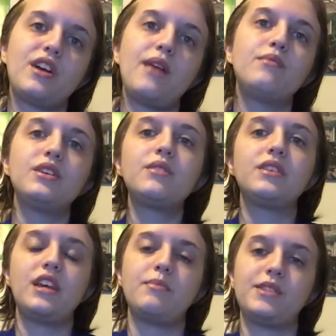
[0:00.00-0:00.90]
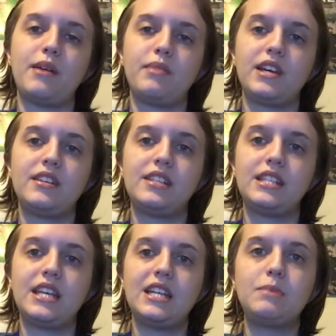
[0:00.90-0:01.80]
I'm really, really upset
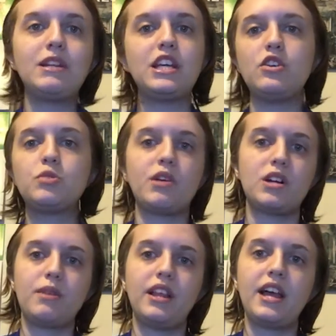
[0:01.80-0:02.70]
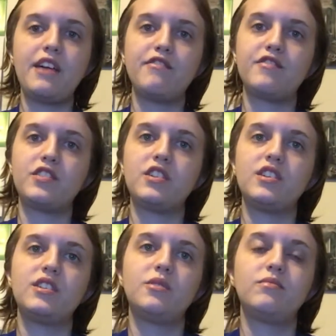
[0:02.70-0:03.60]
because it's been a huge part of my life
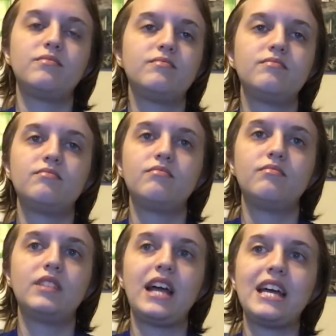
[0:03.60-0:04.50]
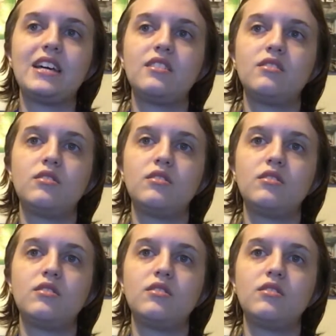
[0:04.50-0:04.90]
for, like,